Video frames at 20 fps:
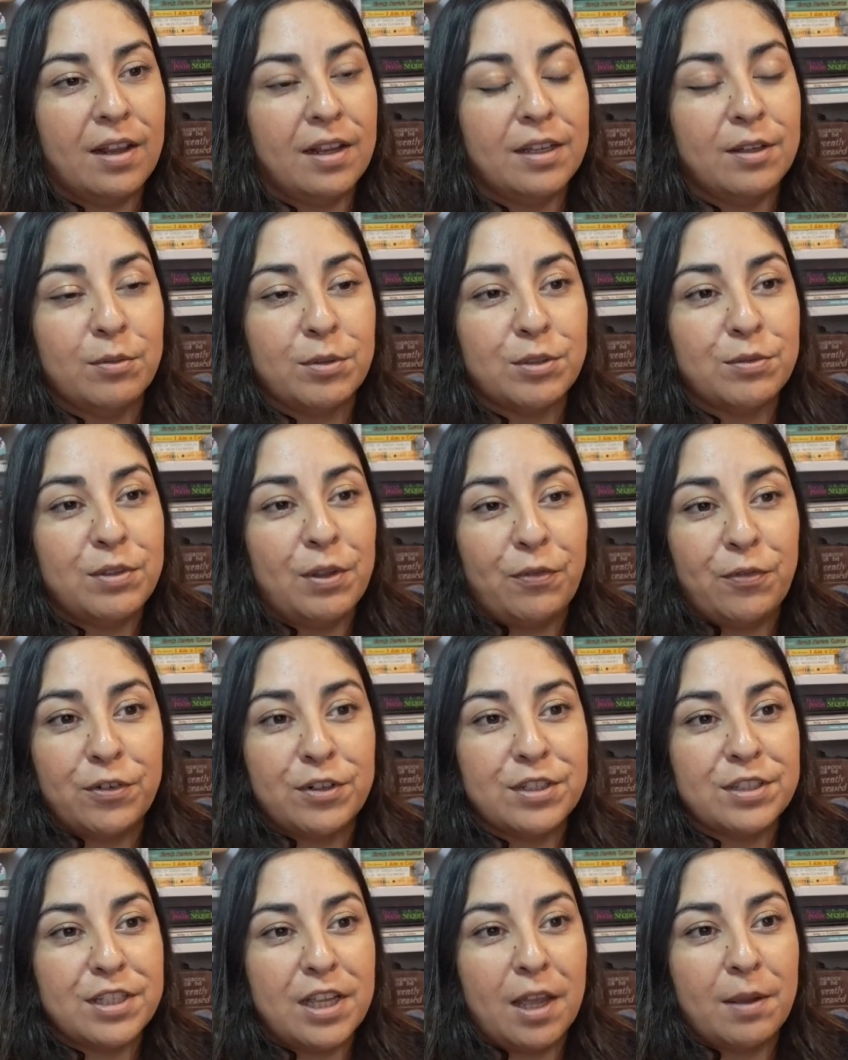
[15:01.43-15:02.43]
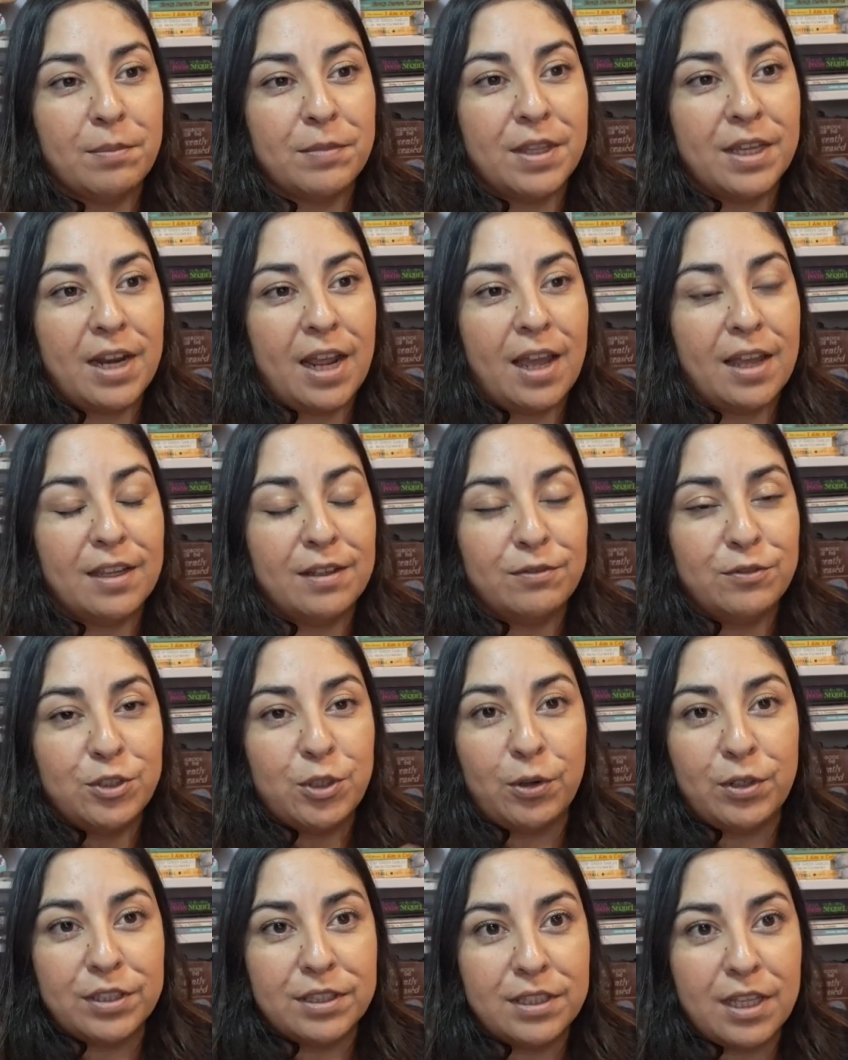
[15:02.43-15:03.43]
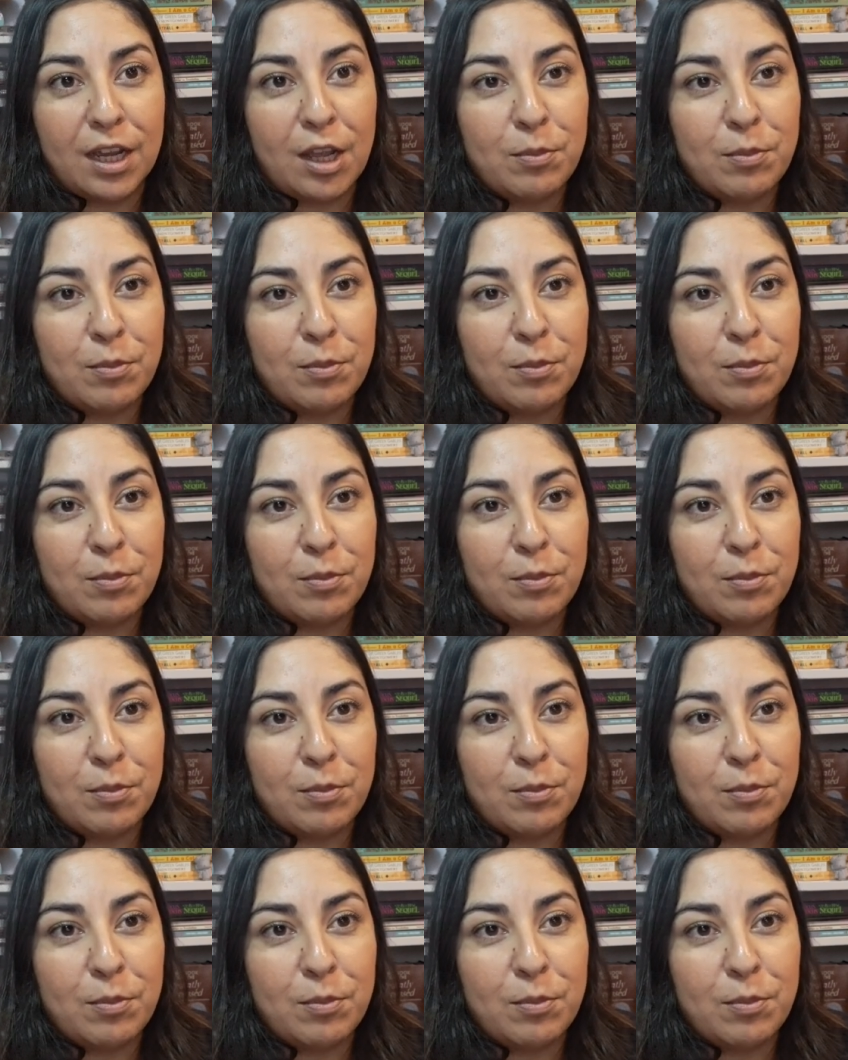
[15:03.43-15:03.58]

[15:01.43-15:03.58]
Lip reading: It was the first time that I joined the